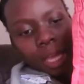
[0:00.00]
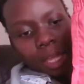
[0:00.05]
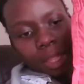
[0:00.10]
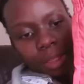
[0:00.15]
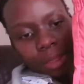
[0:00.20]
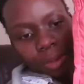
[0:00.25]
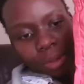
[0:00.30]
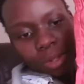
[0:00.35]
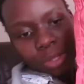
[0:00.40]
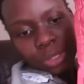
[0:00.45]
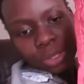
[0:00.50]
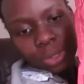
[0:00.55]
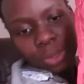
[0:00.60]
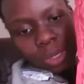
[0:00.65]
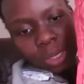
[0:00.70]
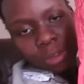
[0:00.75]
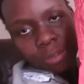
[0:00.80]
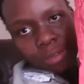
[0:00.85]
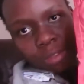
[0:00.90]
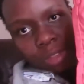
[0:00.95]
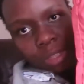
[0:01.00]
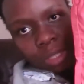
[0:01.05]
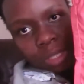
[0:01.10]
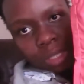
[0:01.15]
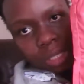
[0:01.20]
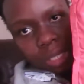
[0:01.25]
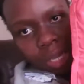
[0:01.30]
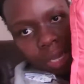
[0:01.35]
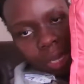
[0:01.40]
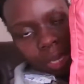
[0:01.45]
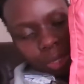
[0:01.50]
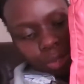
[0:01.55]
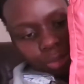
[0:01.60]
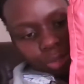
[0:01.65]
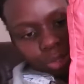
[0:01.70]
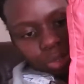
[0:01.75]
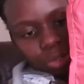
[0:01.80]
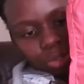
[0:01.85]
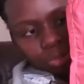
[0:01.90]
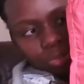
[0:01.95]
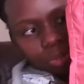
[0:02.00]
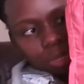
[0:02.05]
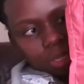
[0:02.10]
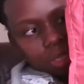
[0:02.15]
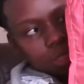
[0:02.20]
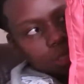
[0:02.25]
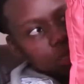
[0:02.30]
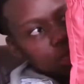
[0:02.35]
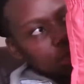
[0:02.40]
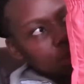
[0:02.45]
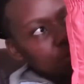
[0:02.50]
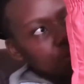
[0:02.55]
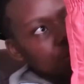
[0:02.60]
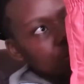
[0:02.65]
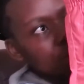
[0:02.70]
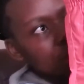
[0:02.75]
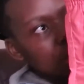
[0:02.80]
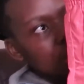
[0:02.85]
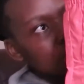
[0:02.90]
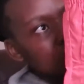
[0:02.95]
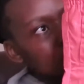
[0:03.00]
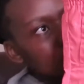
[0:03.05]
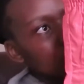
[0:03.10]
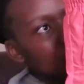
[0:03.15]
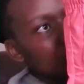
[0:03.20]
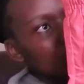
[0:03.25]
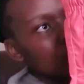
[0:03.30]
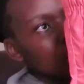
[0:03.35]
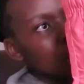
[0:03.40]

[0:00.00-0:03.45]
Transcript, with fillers: and they also have these uh, drawstrings here in front